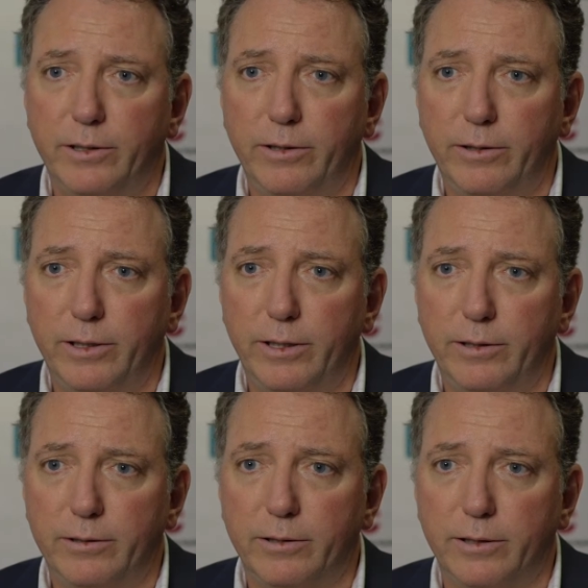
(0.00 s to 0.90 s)

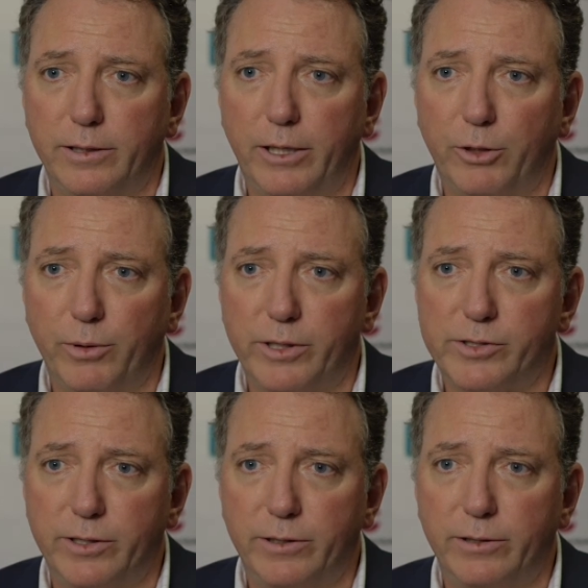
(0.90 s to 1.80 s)
the
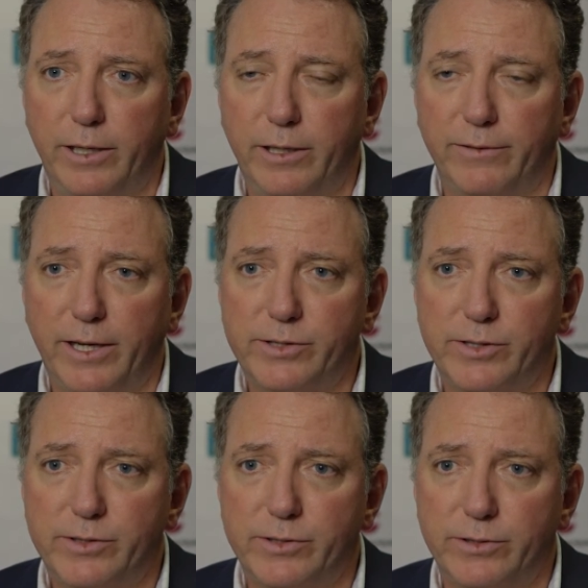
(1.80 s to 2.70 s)
increase in
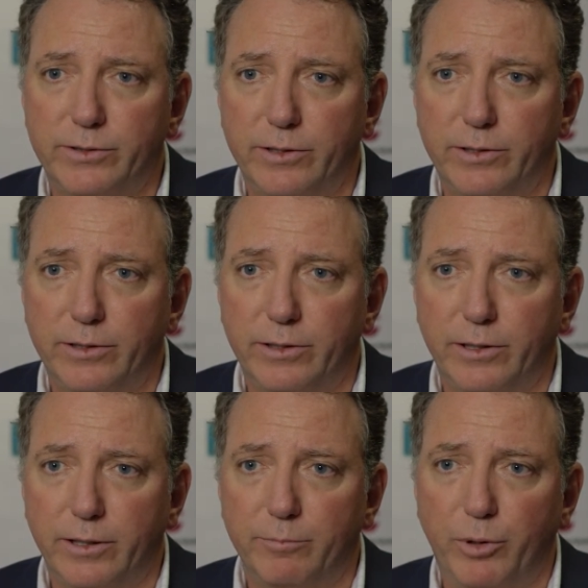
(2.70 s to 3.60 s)
devices,
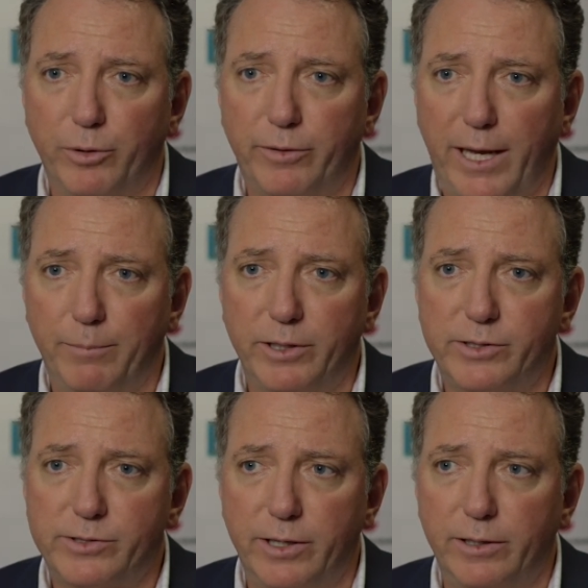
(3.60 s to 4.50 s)
both
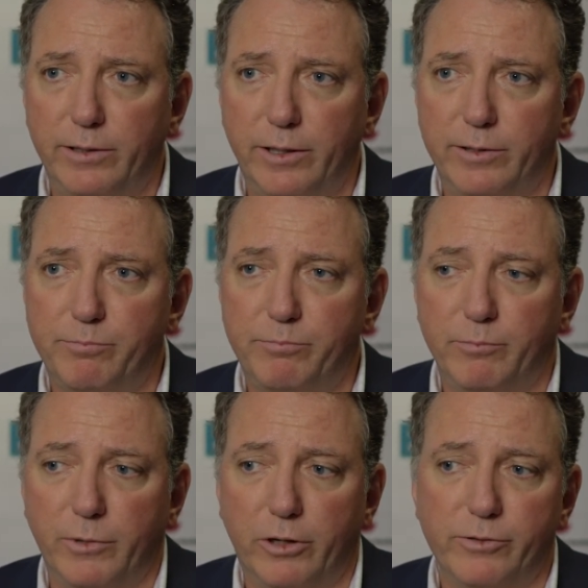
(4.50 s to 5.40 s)
tablets and
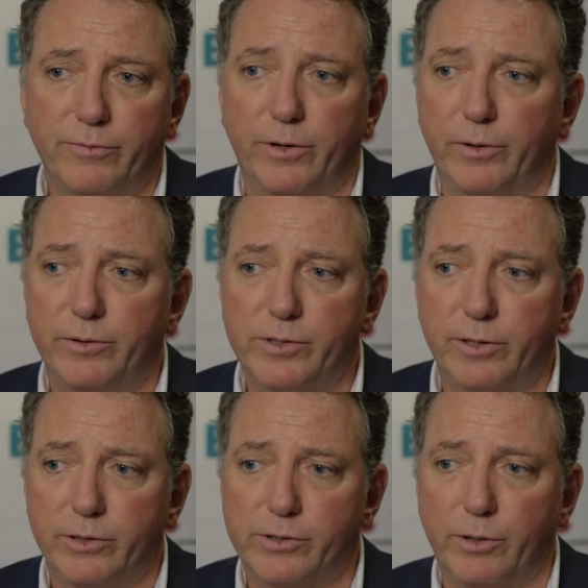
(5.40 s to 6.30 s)
larger phones,
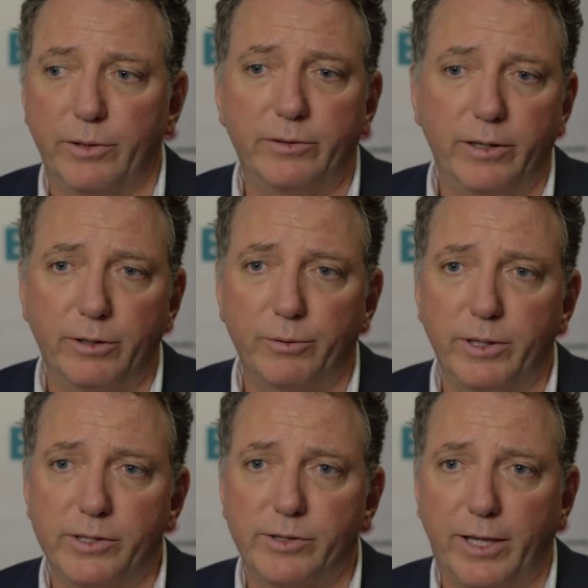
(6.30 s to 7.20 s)
is going to
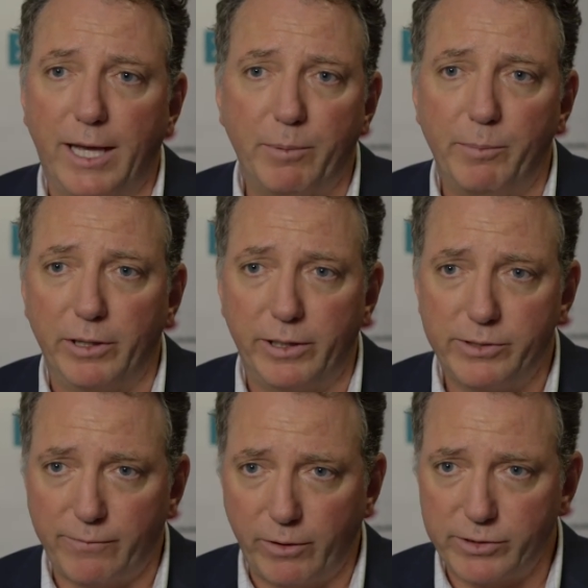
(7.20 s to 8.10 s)
increase. The
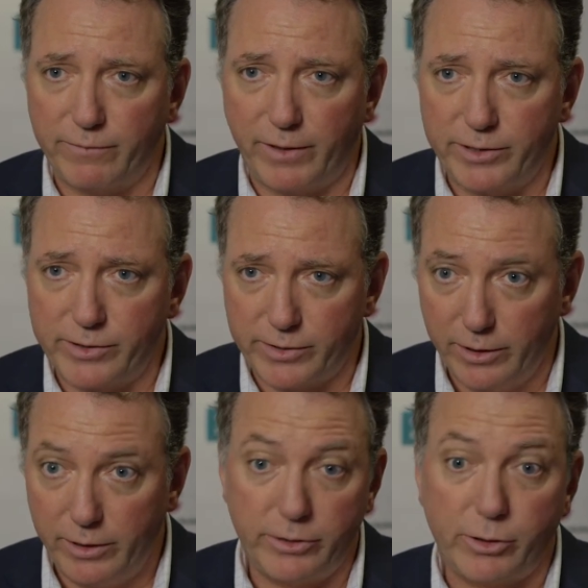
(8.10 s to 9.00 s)
capabilities of those devices
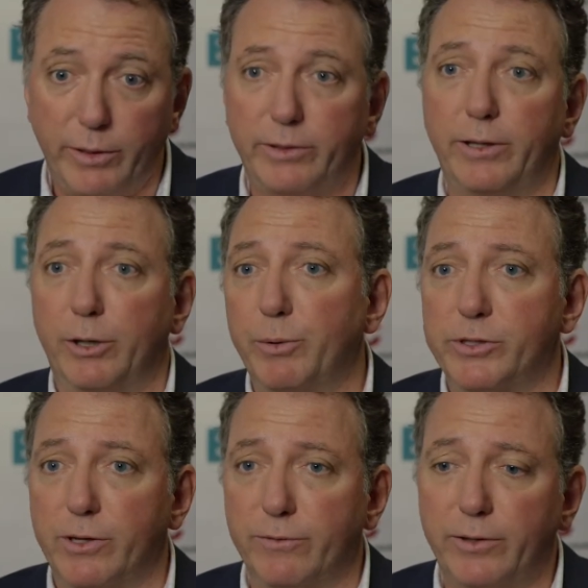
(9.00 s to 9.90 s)
is going to
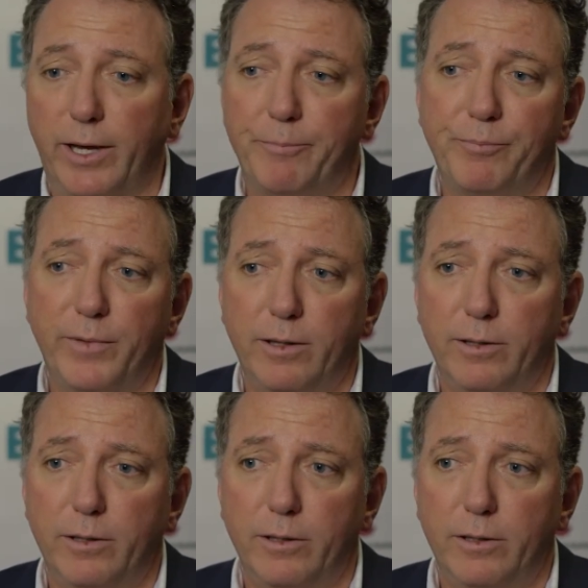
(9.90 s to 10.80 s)
increase over time.
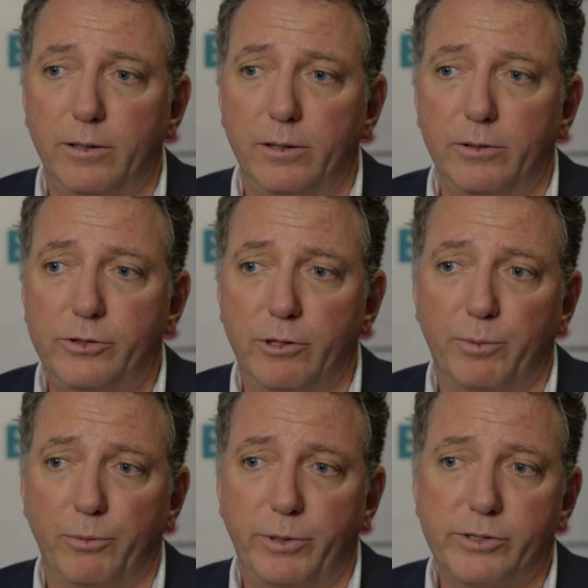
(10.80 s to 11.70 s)

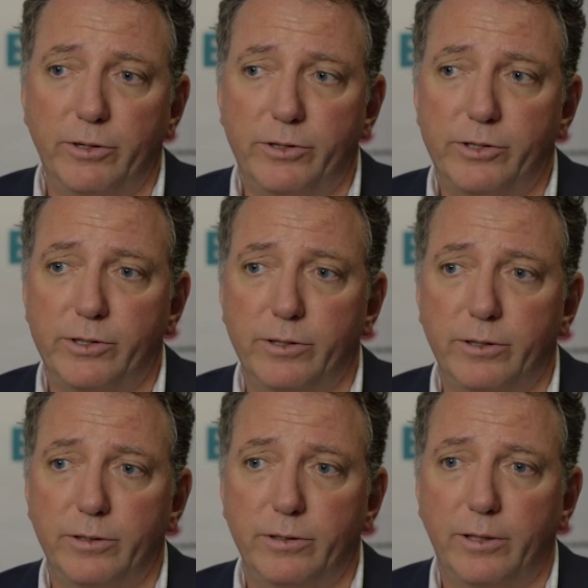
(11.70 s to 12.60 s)
Juniper Research
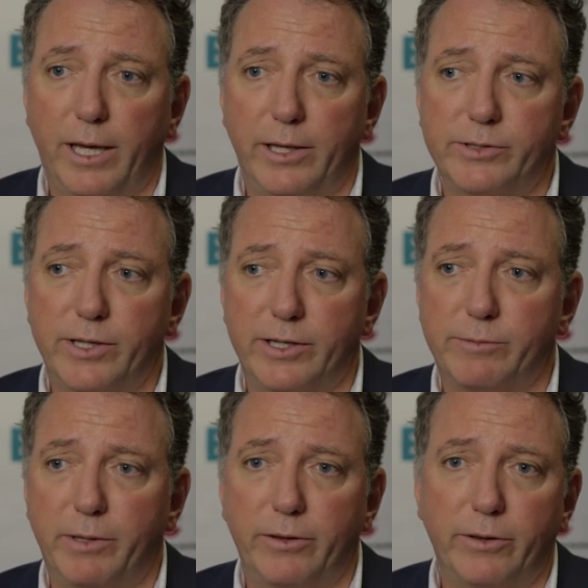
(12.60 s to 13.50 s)
has
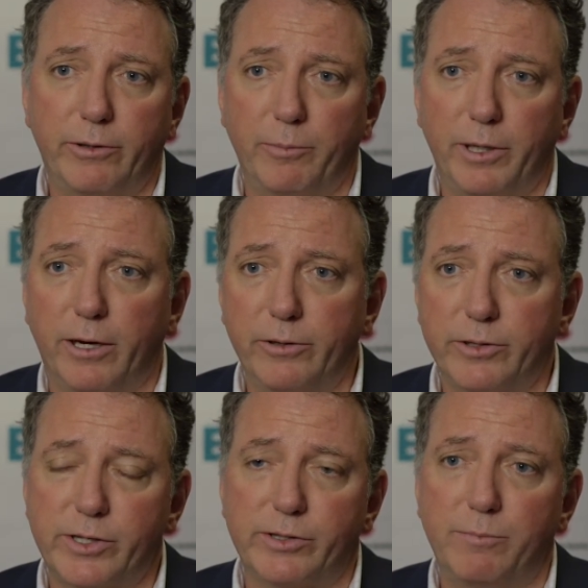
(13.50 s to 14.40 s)
estimated that there will be
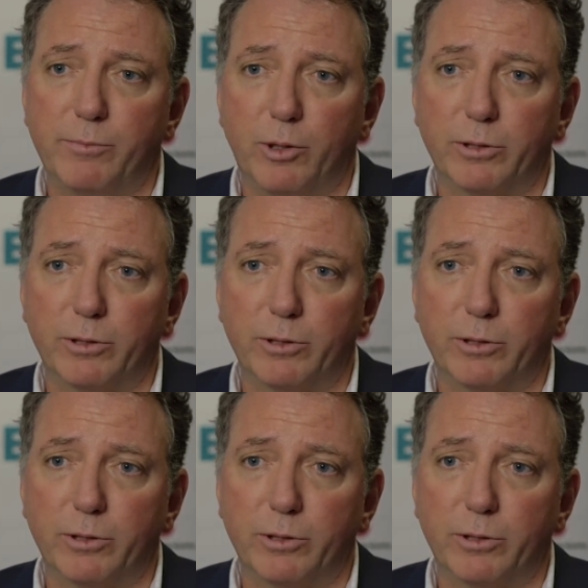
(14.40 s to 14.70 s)
160 million